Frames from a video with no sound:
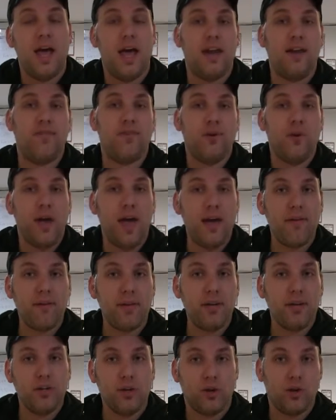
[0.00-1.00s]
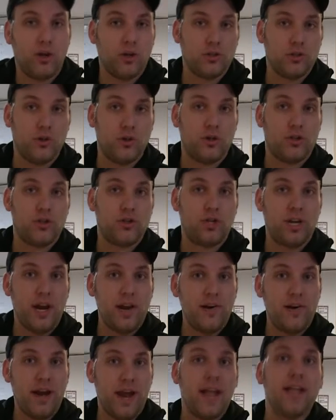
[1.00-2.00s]
And if you haven't, you can also
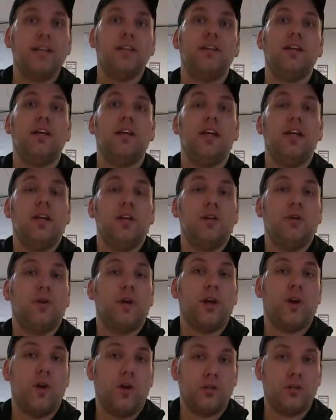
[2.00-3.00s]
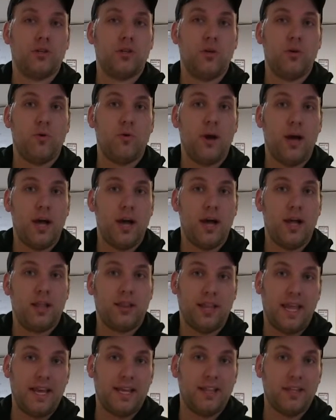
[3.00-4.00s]
share and you can also
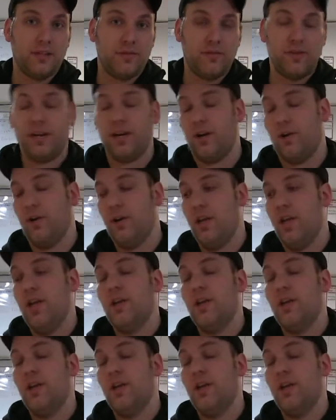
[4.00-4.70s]
like this video.